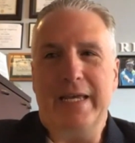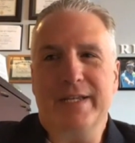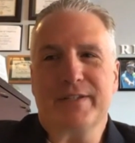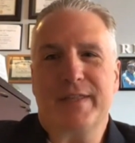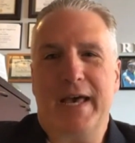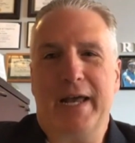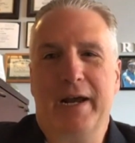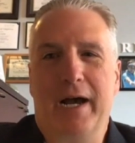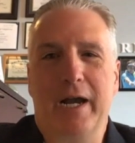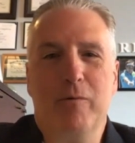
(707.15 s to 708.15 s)
is
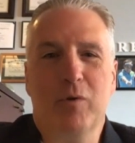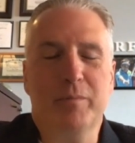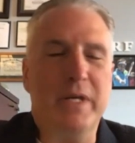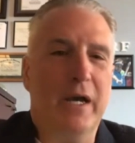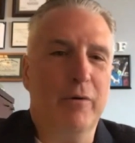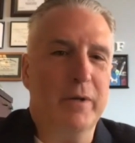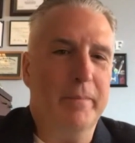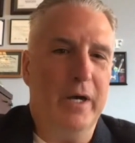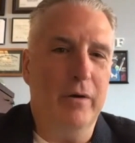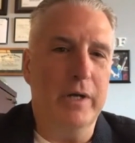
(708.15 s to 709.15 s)
that I will be out and
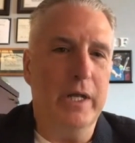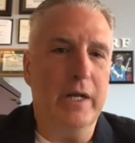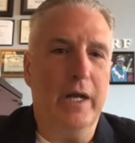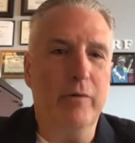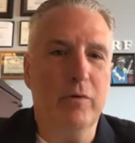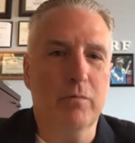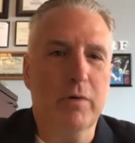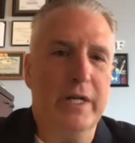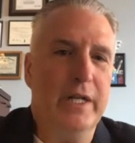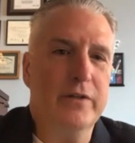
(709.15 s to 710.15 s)
about and I will
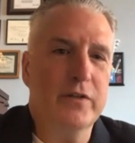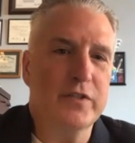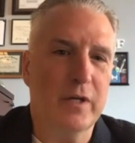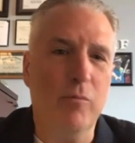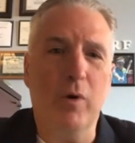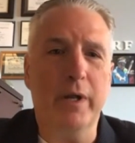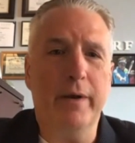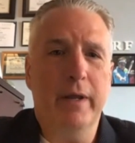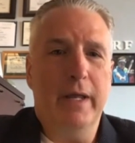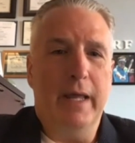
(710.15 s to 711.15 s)
run into
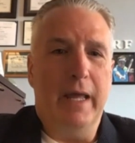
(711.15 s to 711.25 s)
someone